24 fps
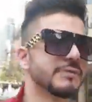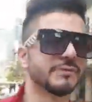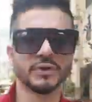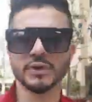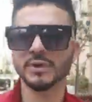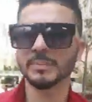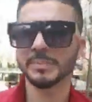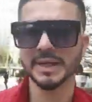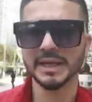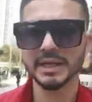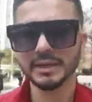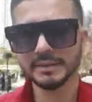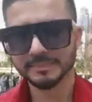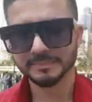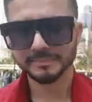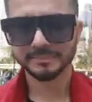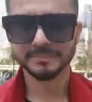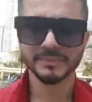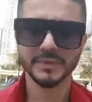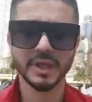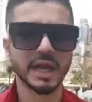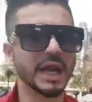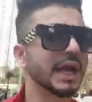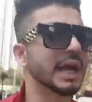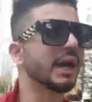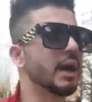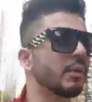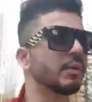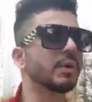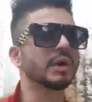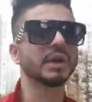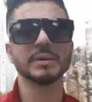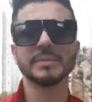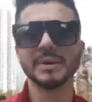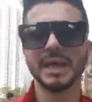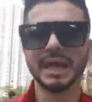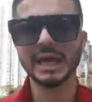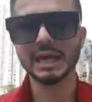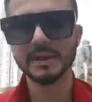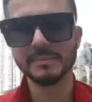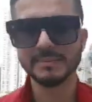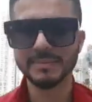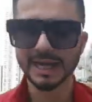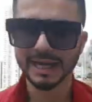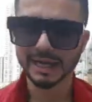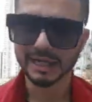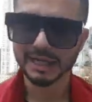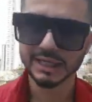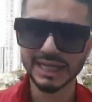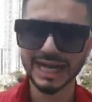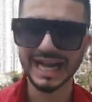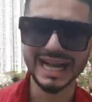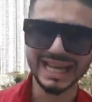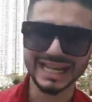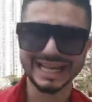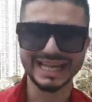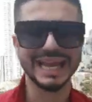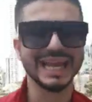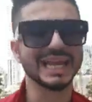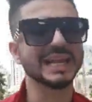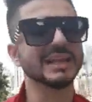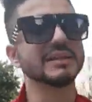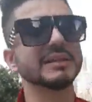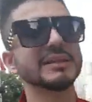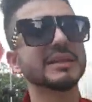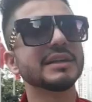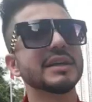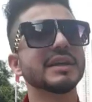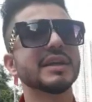for a bit. Uh, we're gonna be heading back again.